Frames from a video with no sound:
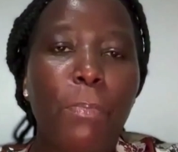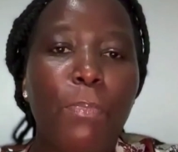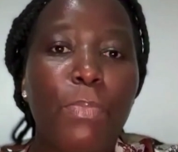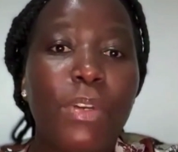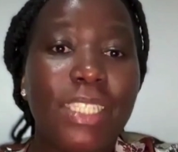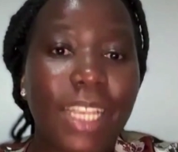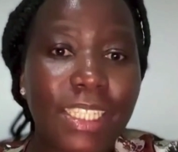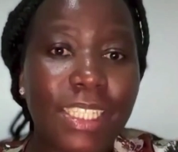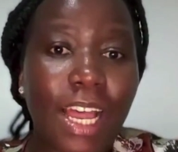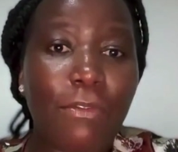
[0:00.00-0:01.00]
presents
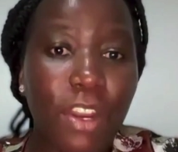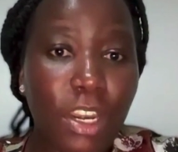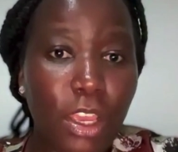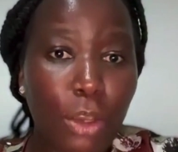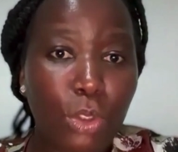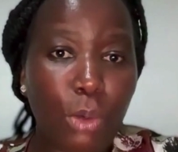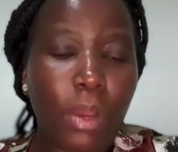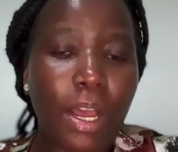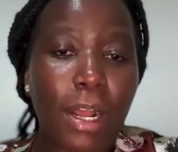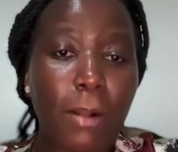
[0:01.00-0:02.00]
a very huge
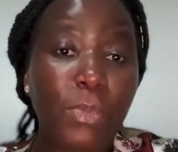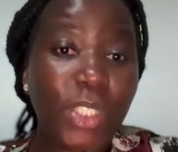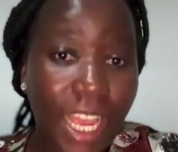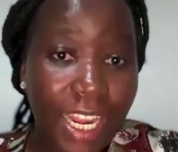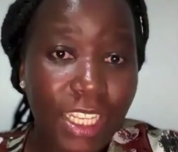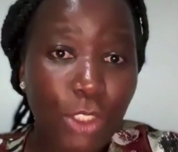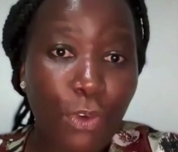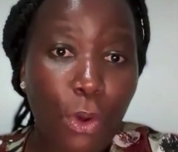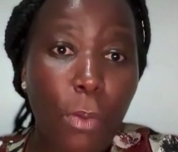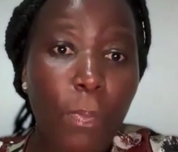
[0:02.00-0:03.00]
challenge for